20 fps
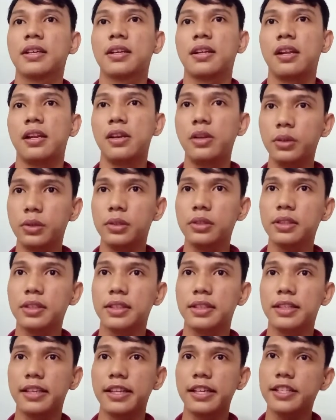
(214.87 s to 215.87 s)
Look,
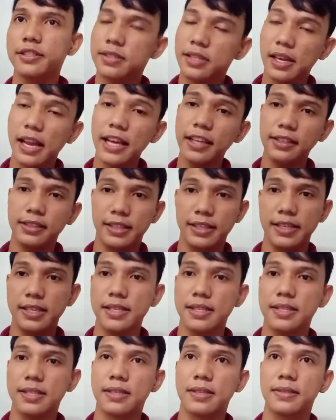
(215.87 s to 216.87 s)
it's like
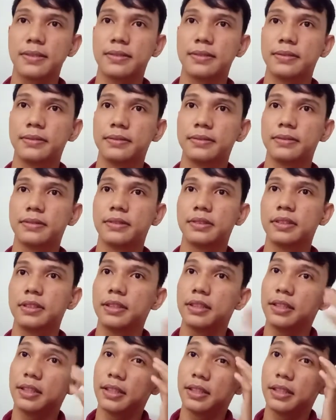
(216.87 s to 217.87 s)
this.
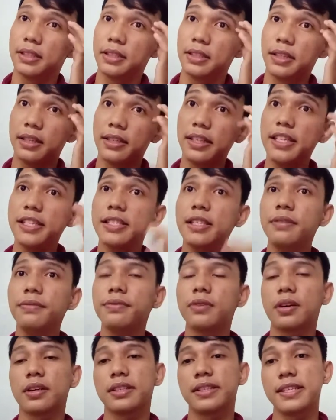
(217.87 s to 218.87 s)
The reason
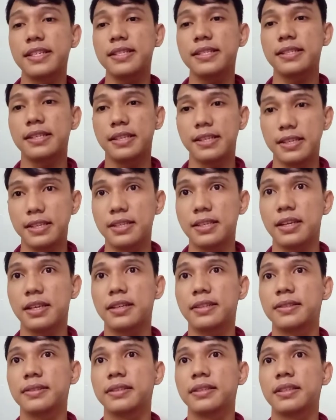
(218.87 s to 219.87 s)
for this is,
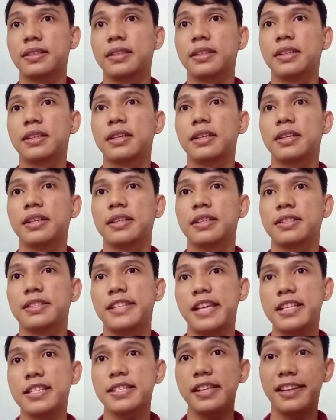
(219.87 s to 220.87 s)

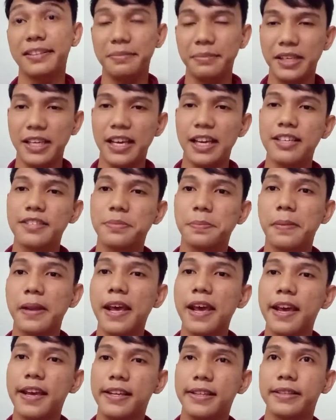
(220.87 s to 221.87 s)
just let me
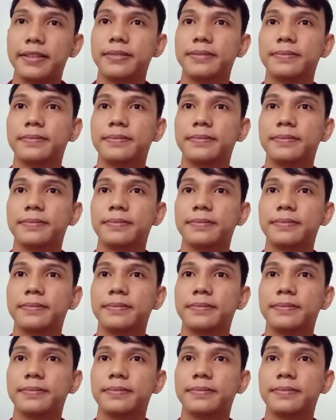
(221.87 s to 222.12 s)
explain.